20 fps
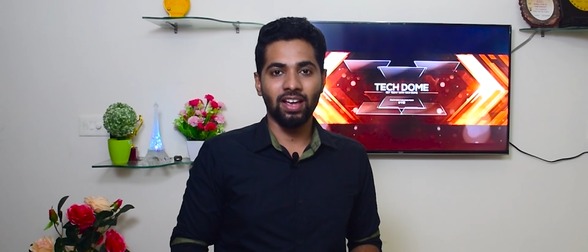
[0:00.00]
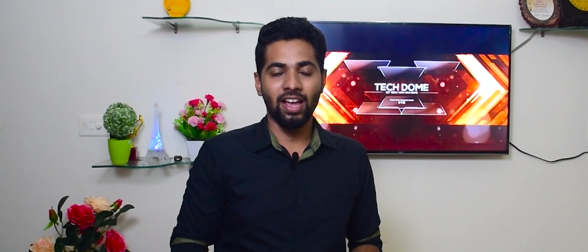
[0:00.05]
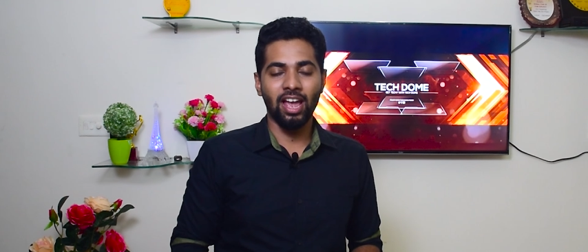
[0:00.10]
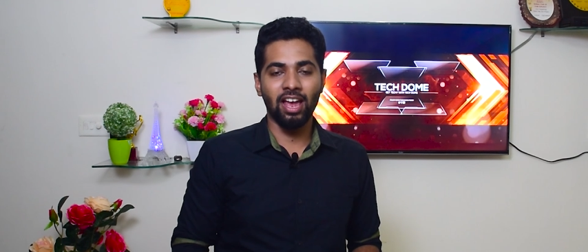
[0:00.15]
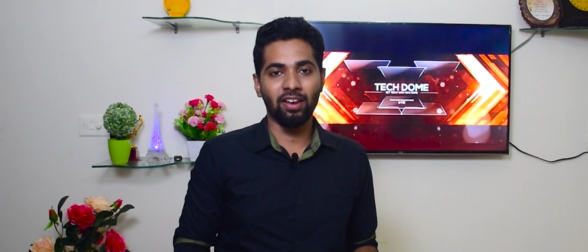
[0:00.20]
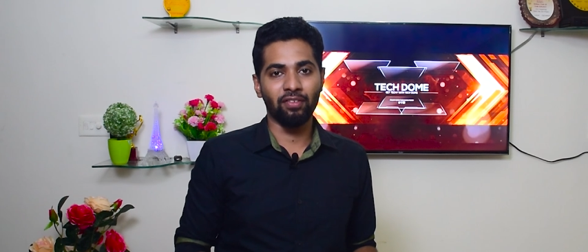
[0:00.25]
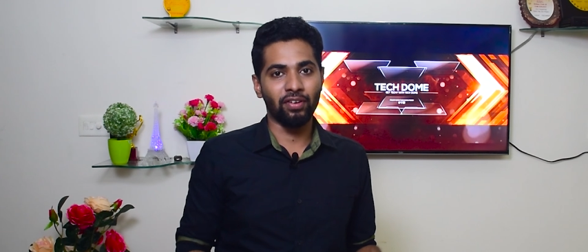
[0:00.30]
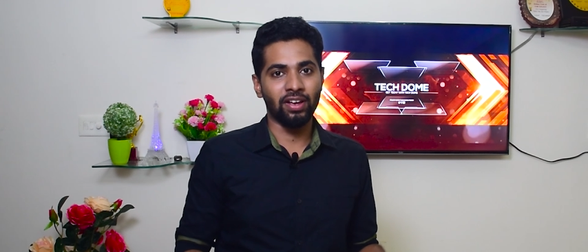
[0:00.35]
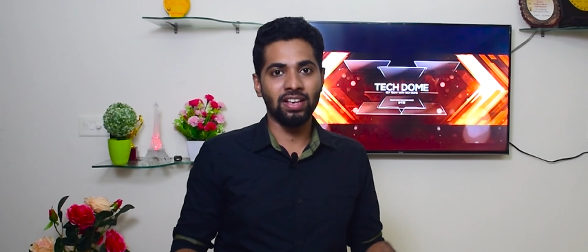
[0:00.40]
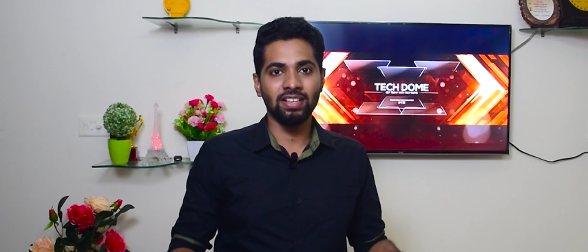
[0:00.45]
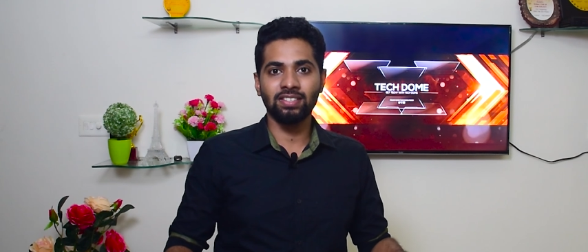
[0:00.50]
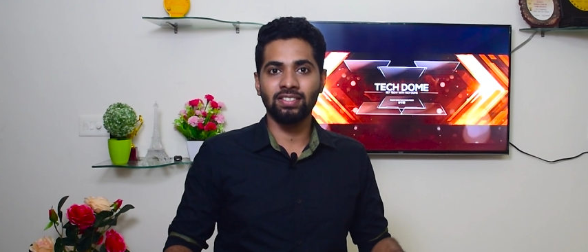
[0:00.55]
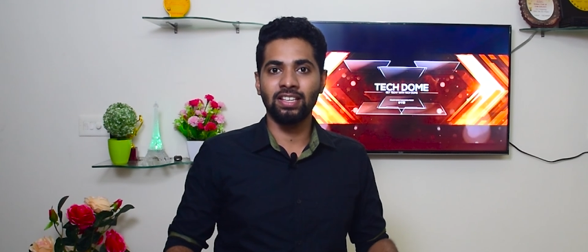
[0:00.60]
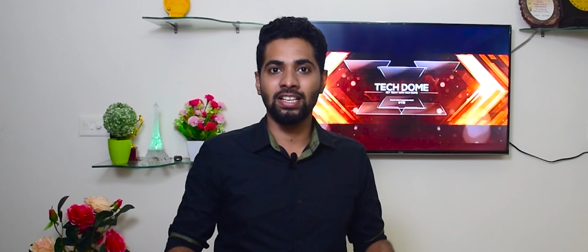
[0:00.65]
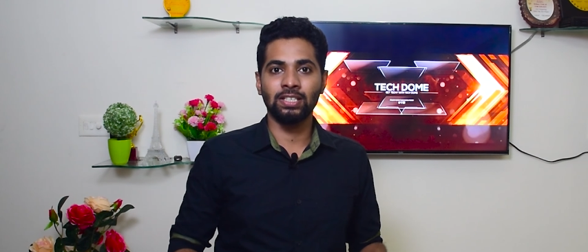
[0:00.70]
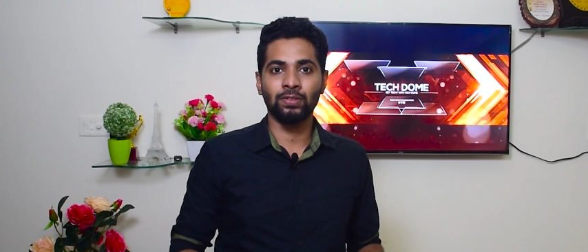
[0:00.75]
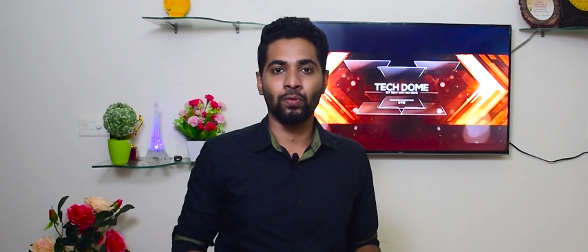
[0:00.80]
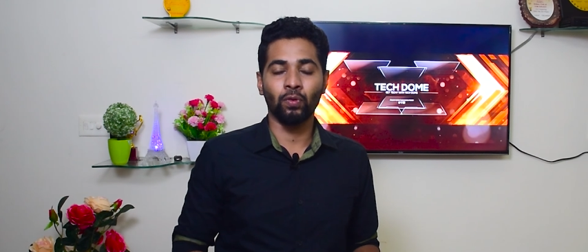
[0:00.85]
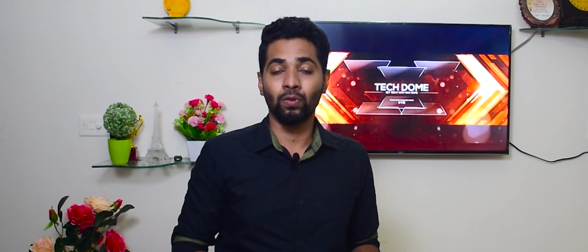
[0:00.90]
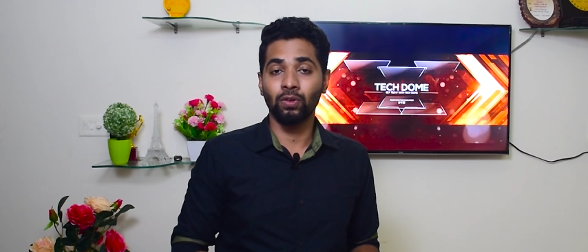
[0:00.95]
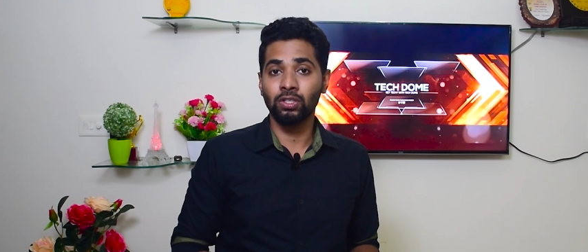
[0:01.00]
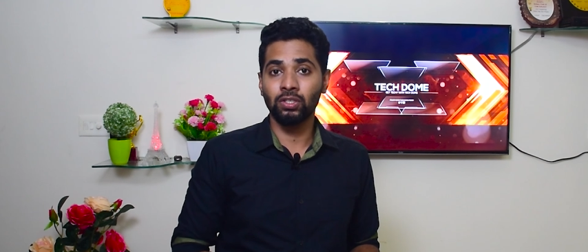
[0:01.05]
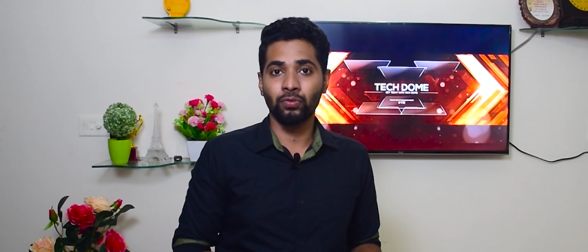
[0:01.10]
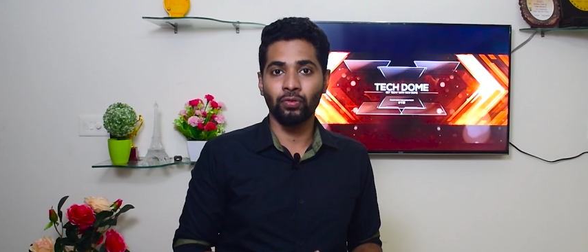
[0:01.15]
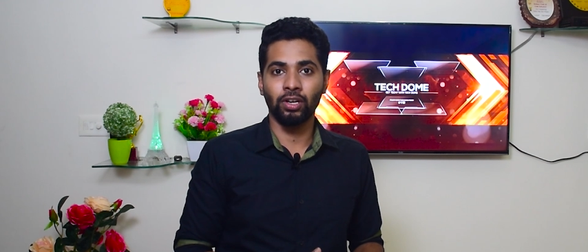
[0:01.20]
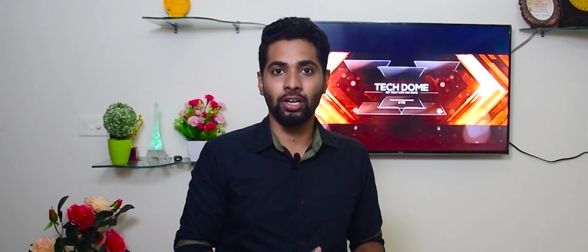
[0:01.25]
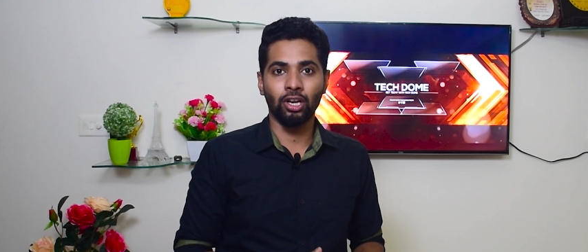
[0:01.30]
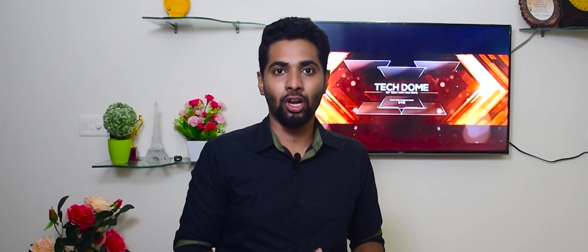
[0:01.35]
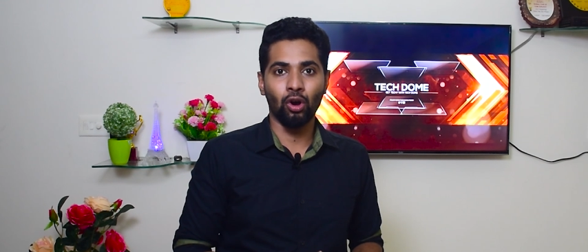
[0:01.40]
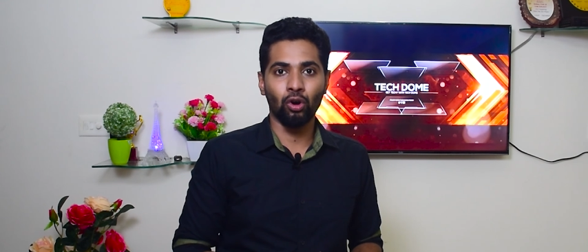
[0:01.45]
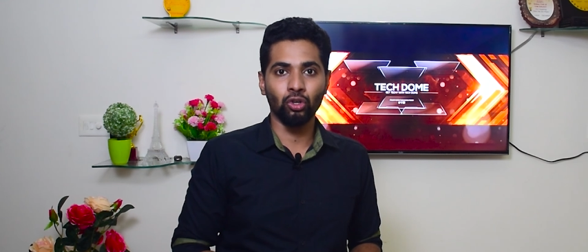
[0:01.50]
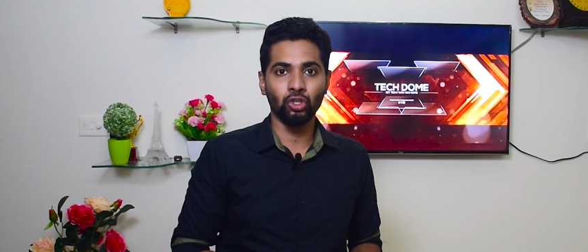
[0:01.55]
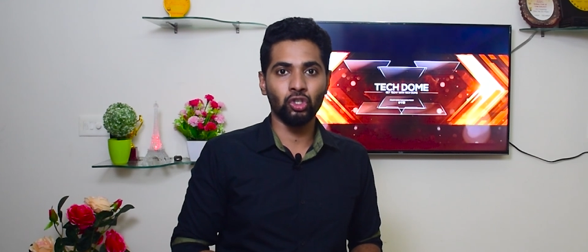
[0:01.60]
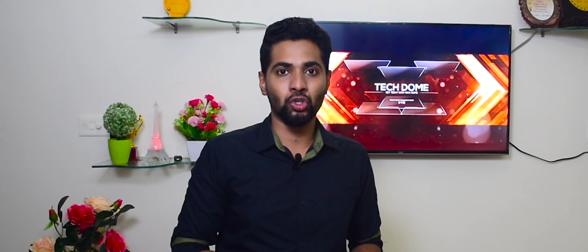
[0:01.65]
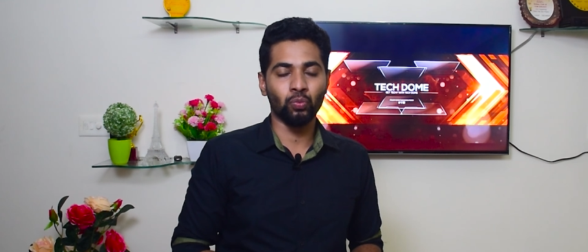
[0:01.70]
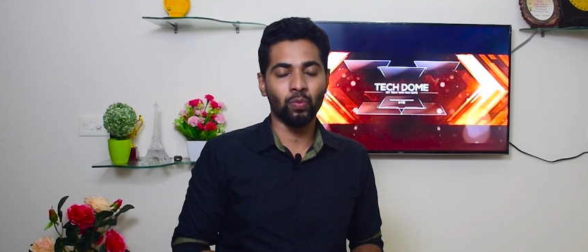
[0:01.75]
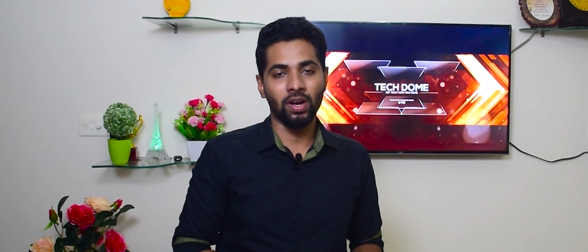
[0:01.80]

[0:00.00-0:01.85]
Anyways, these phones will launch